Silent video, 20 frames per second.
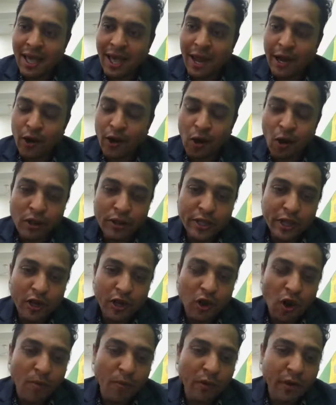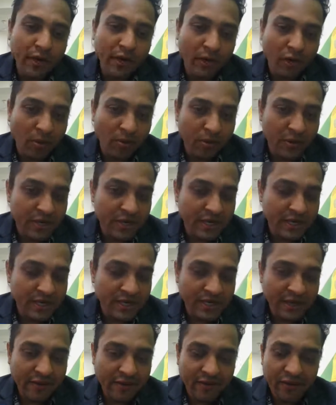and all the accommodated
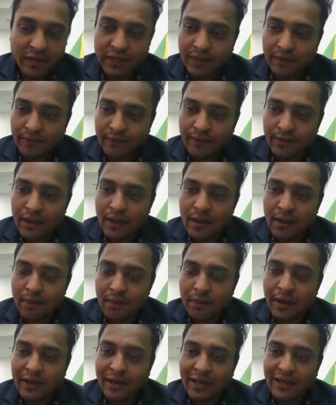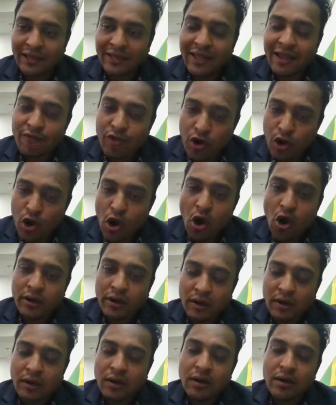commodities and everything but they have
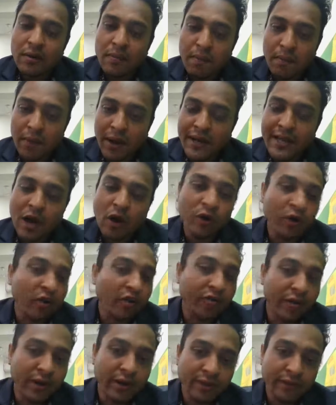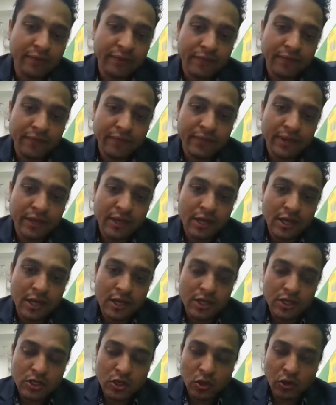not earned money out of it
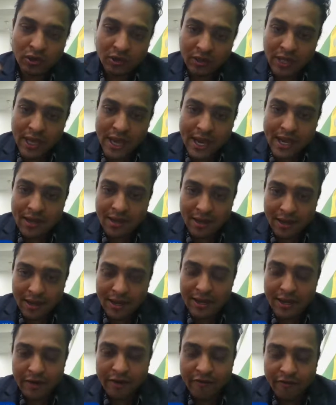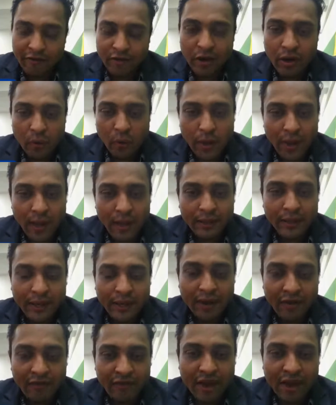so think in a different way
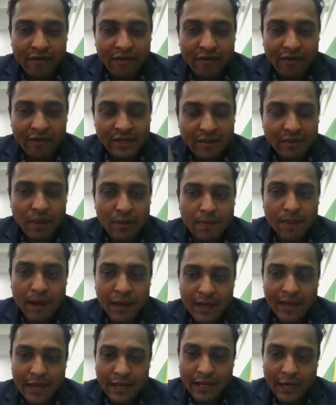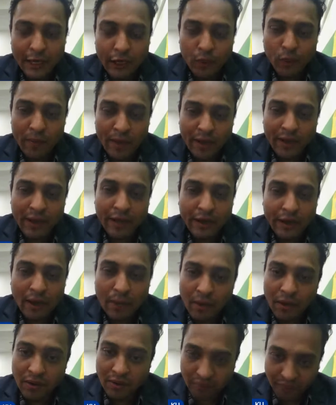that if i have received the money i need to make it
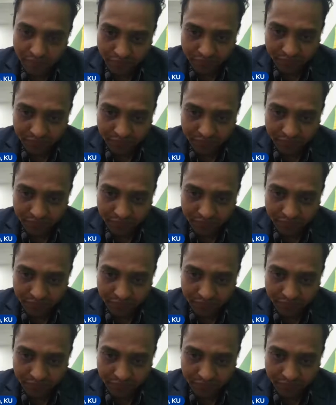double